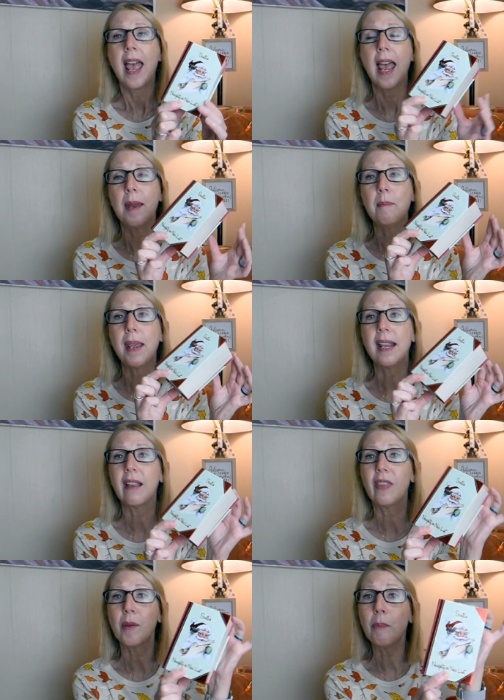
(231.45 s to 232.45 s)
and
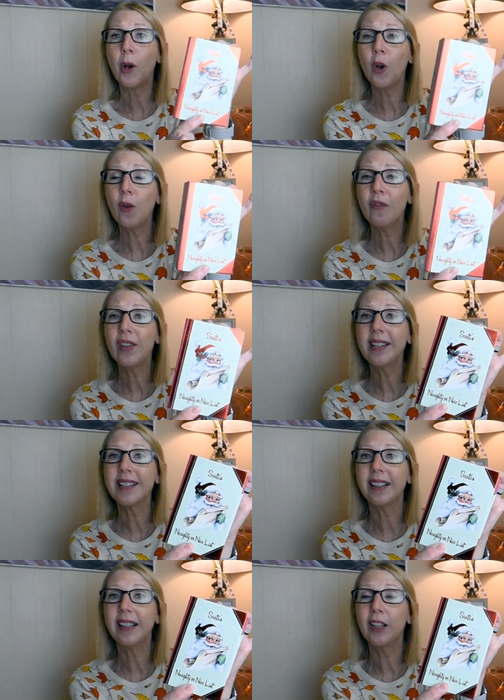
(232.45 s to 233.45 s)
make the
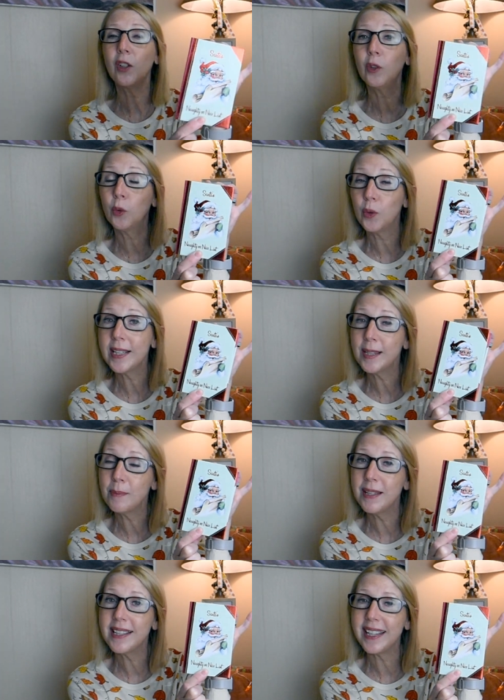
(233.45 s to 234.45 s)
perfect little
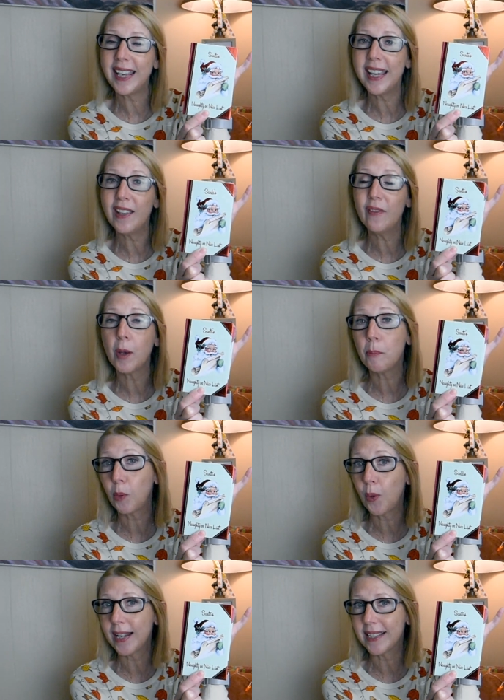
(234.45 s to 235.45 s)
Christmas Eve
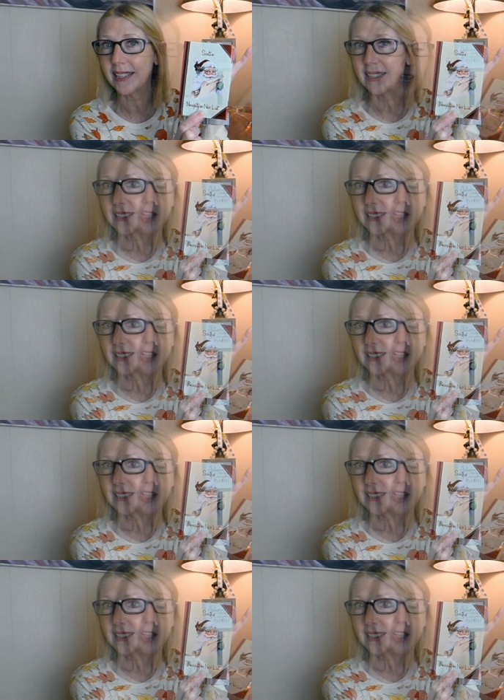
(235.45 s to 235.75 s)
present.